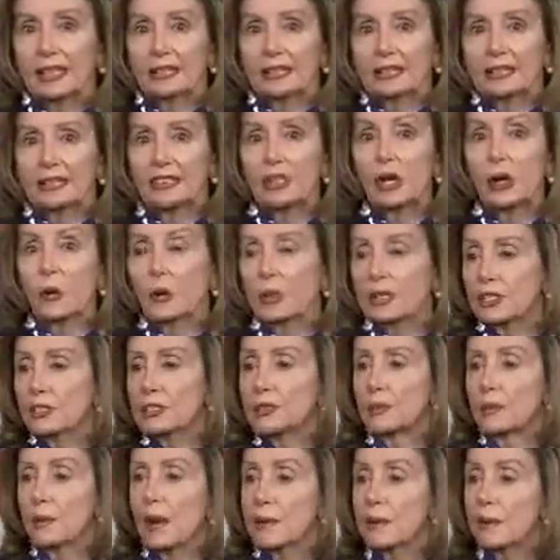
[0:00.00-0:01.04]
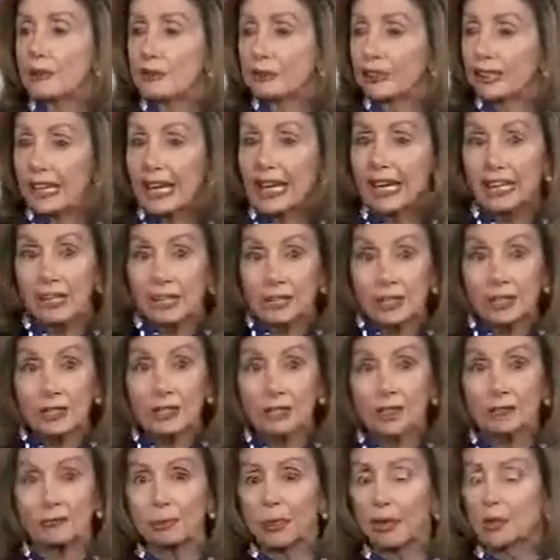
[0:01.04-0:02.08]
show us the
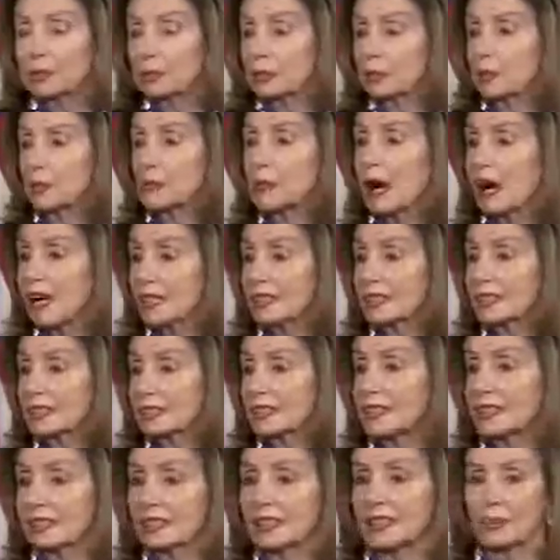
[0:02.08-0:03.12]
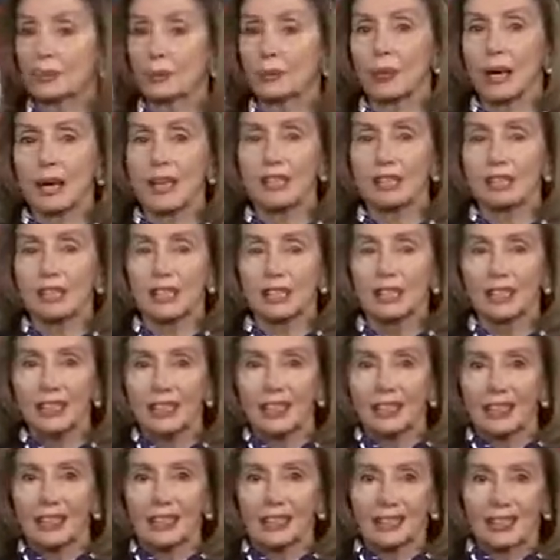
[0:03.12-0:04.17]
ramifications of public policy and the rest.
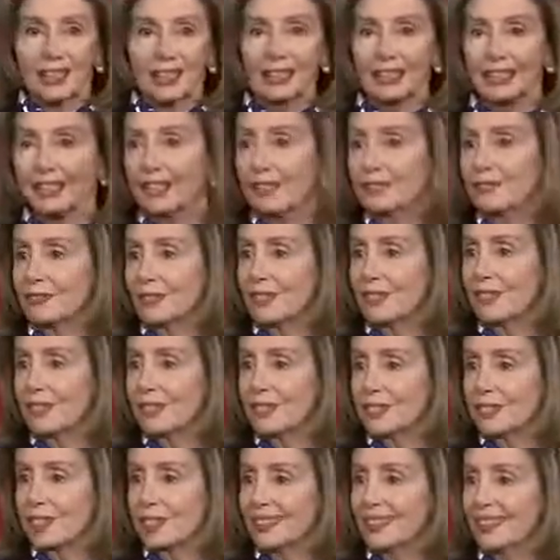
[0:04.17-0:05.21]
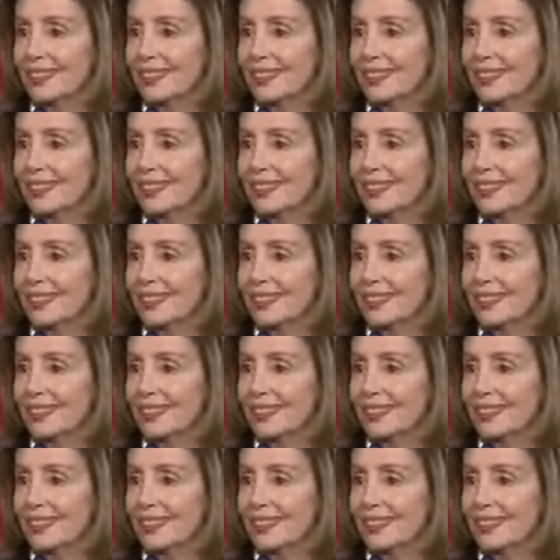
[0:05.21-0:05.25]
They give us